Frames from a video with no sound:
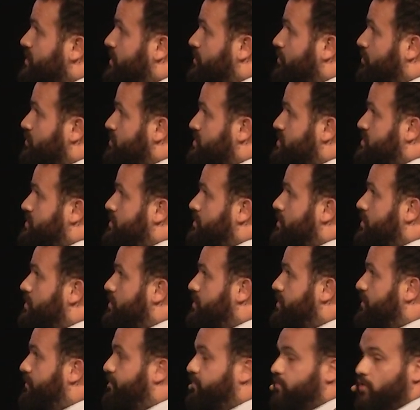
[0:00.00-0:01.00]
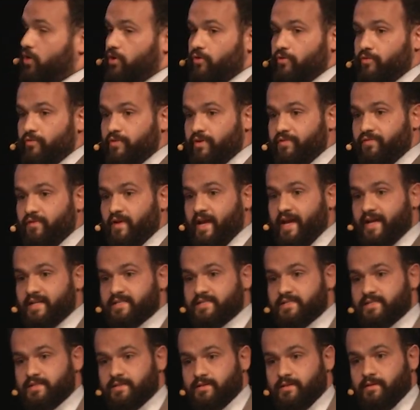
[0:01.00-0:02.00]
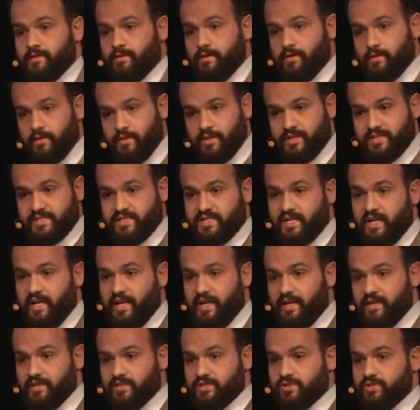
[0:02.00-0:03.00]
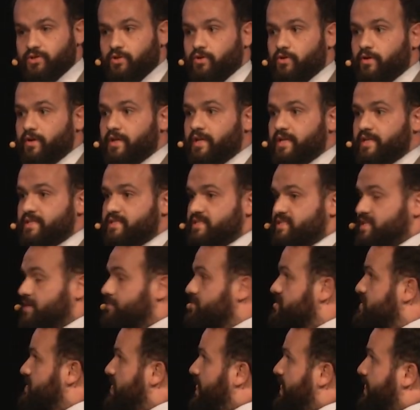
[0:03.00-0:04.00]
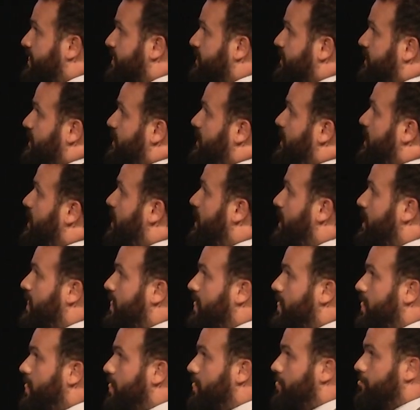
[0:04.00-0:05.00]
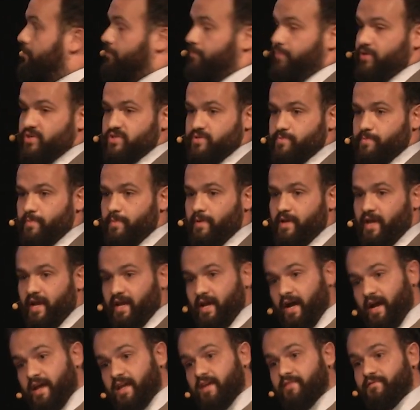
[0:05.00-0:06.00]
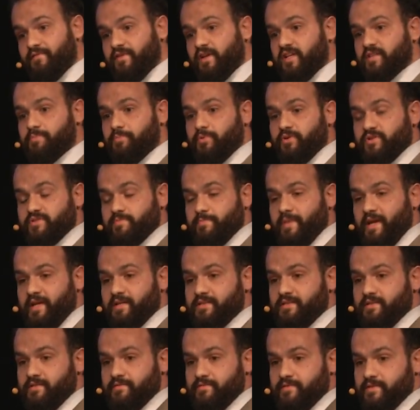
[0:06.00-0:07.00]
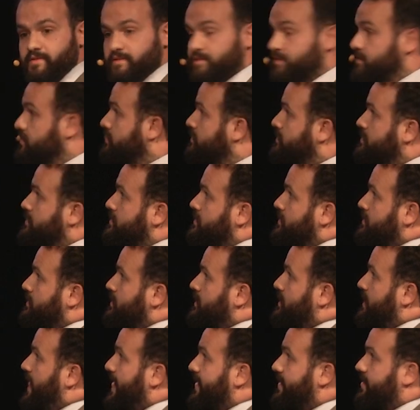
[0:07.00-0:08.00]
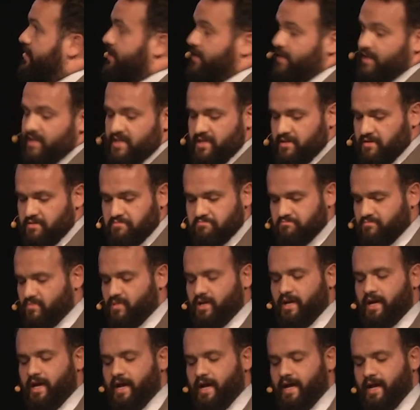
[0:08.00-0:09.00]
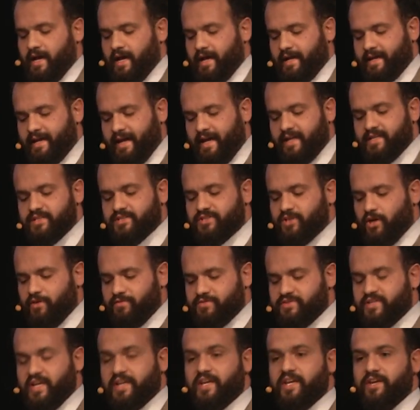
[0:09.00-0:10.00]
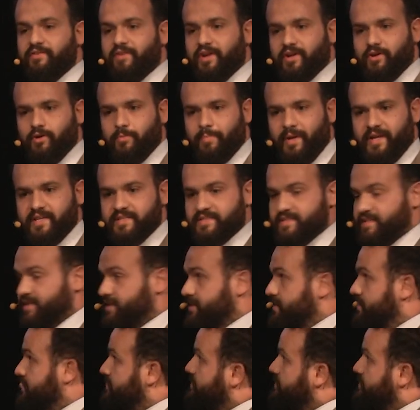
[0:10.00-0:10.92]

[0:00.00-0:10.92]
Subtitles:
because the floor reflects the ceiling, so it seems like an infinite perspective, like a kind of De Chirico painting.